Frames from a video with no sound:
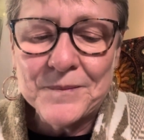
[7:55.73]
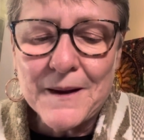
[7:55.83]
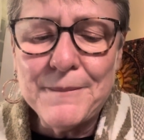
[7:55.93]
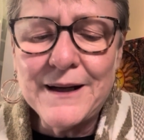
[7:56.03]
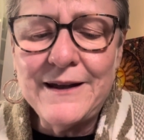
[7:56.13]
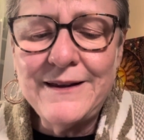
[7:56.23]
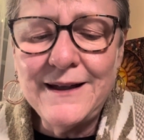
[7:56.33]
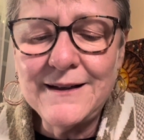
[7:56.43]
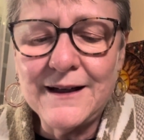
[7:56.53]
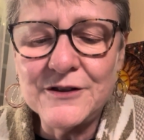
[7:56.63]
But I
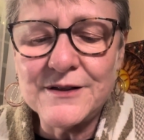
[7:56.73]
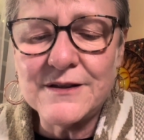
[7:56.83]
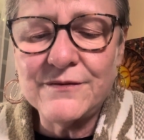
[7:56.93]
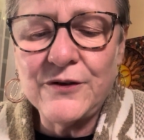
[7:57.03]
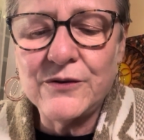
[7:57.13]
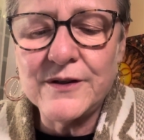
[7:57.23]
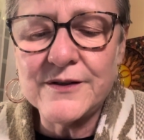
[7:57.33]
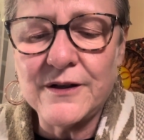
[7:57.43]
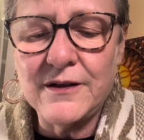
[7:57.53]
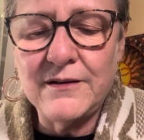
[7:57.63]
think I'll just focus
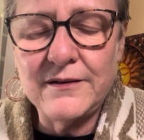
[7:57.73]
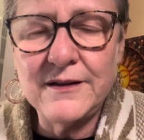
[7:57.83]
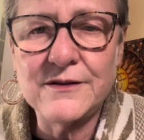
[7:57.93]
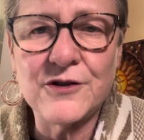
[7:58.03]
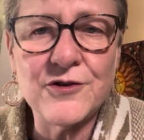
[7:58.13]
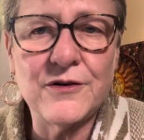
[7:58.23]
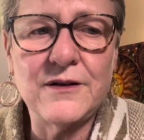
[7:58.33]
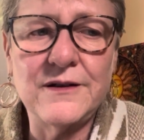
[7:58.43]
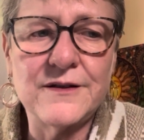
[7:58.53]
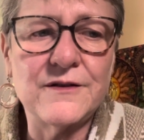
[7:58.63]
on, there's a shorter
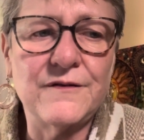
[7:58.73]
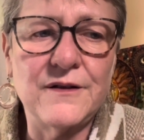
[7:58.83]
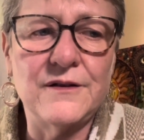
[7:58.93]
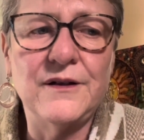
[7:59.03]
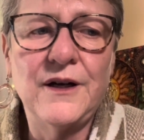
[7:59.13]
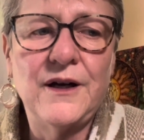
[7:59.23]
list of the